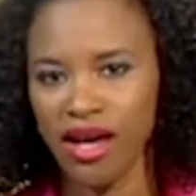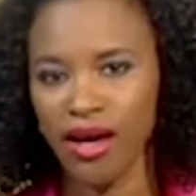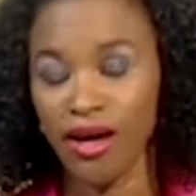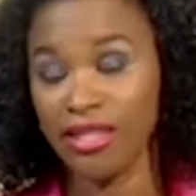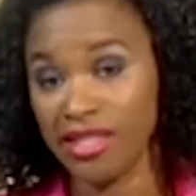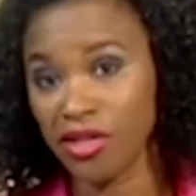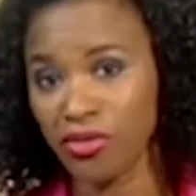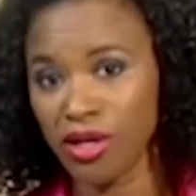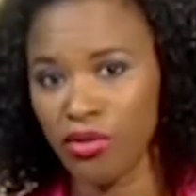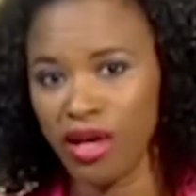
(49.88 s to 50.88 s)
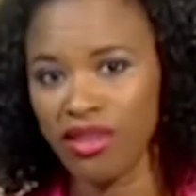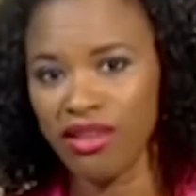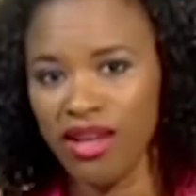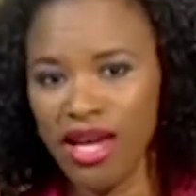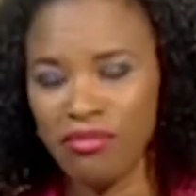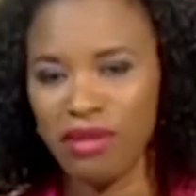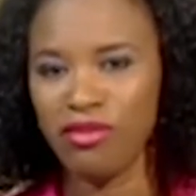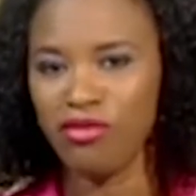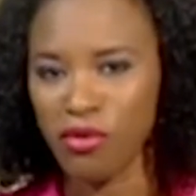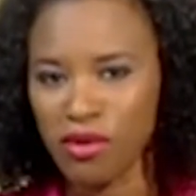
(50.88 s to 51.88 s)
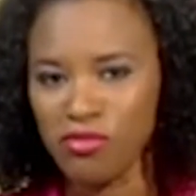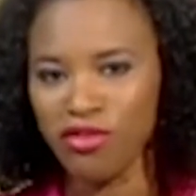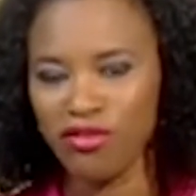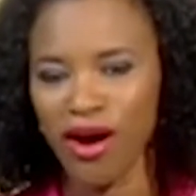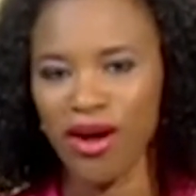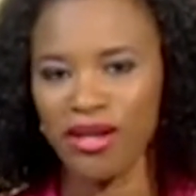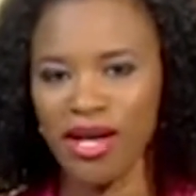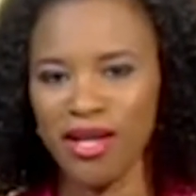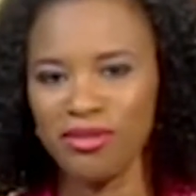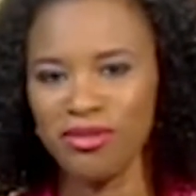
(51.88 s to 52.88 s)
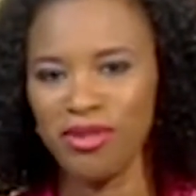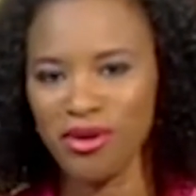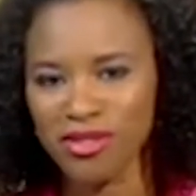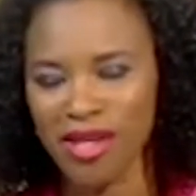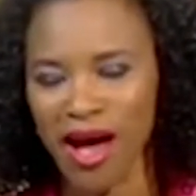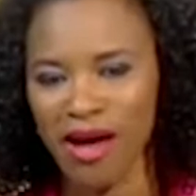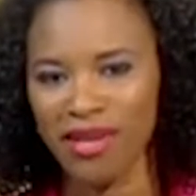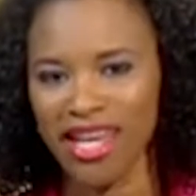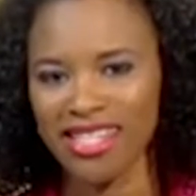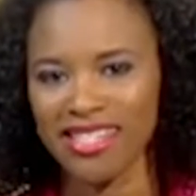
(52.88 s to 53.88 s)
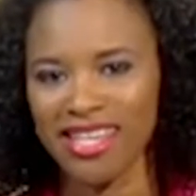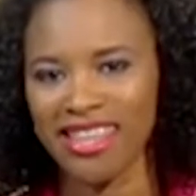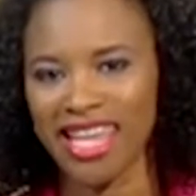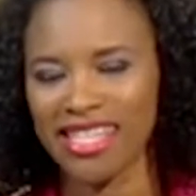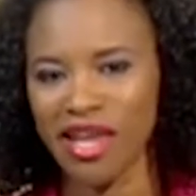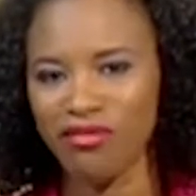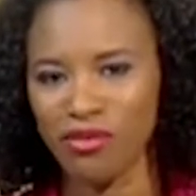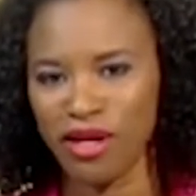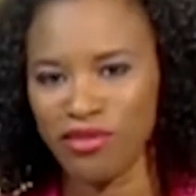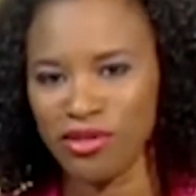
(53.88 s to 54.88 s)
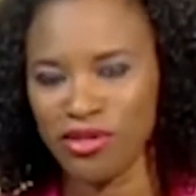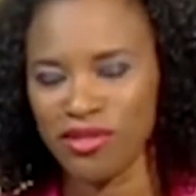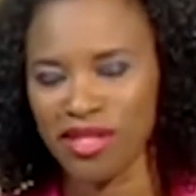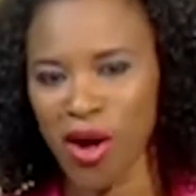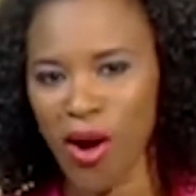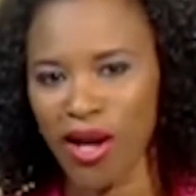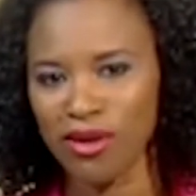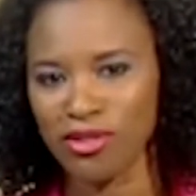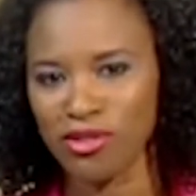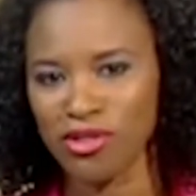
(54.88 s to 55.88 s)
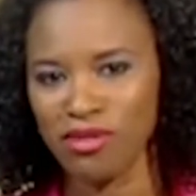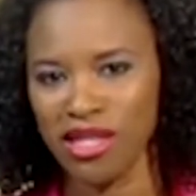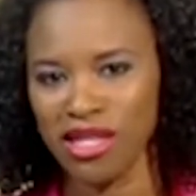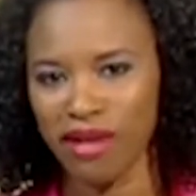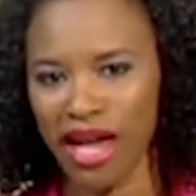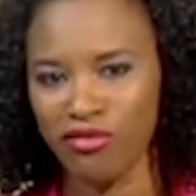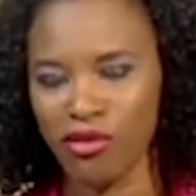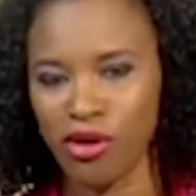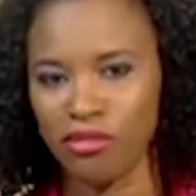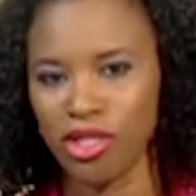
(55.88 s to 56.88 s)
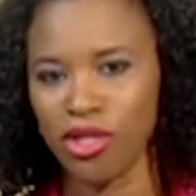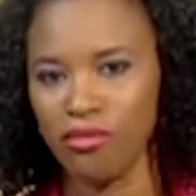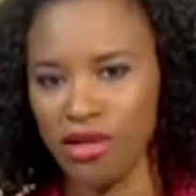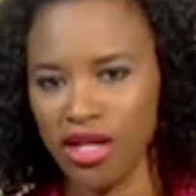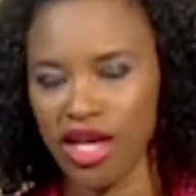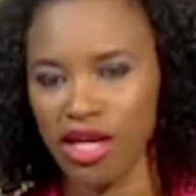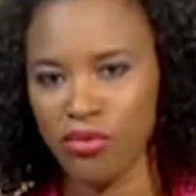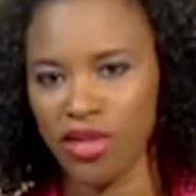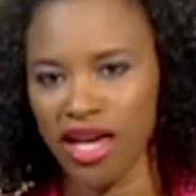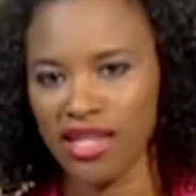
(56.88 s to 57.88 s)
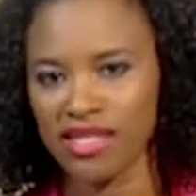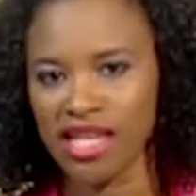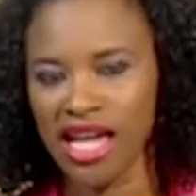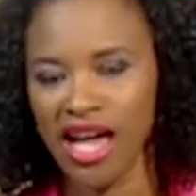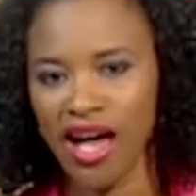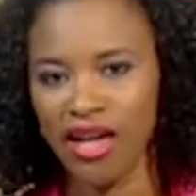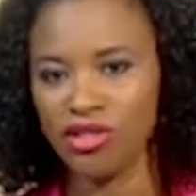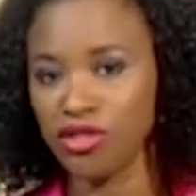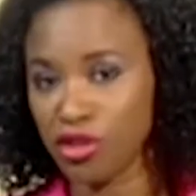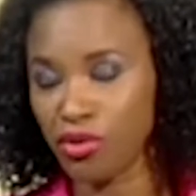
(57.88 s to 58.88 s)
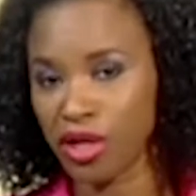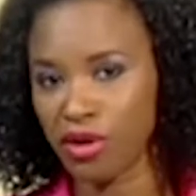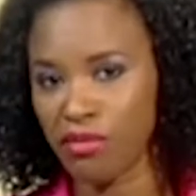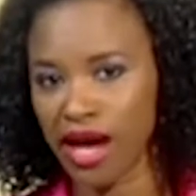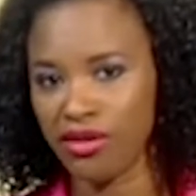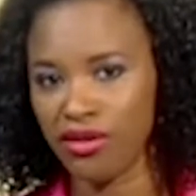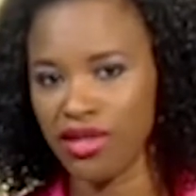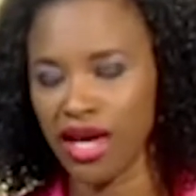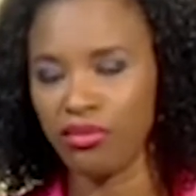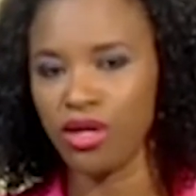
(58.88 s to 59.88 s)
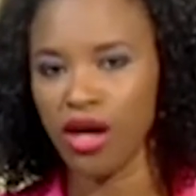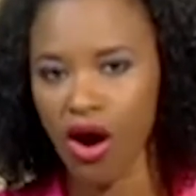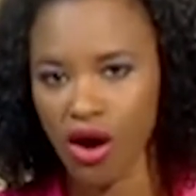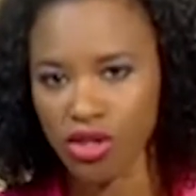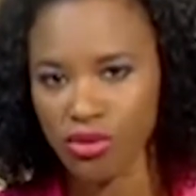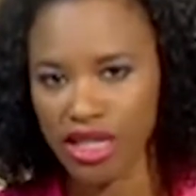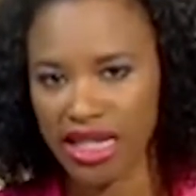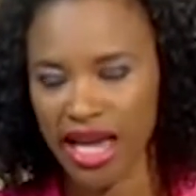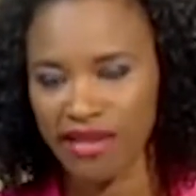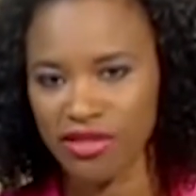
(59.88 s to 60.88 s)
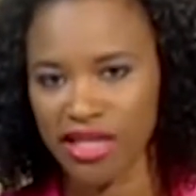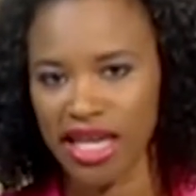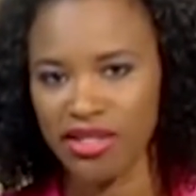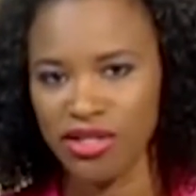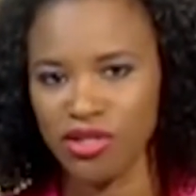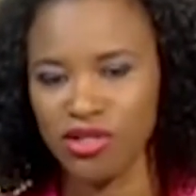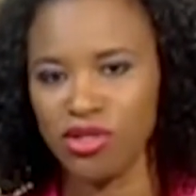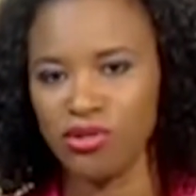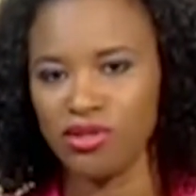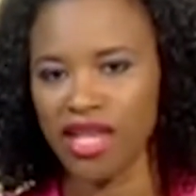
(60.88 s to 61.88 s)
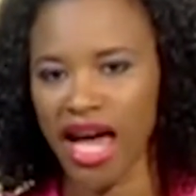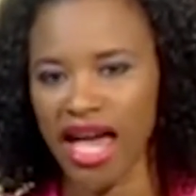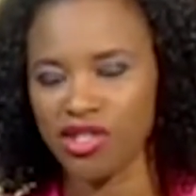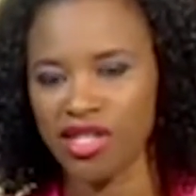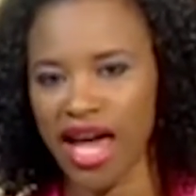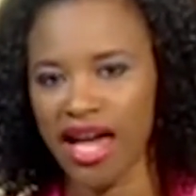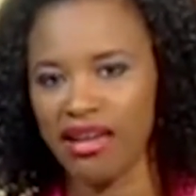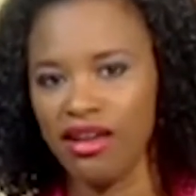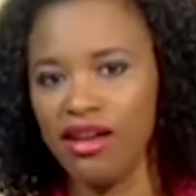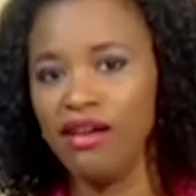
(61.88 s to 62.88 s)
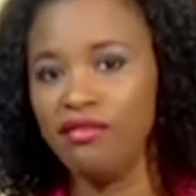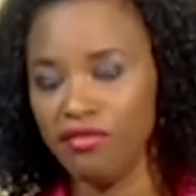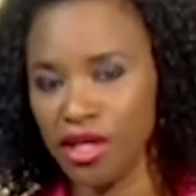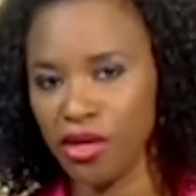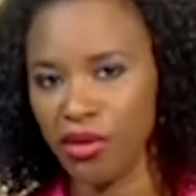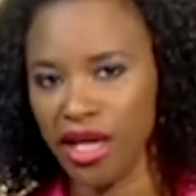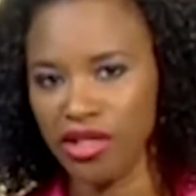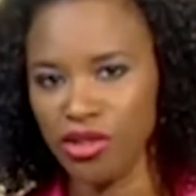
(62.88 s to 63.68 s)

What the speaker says: with. But before we move on to those comments, thanks everyone for using all our social media platform to communicate with us. Just a quick reminder that we are tweeting live today. Just use the hashtag VOA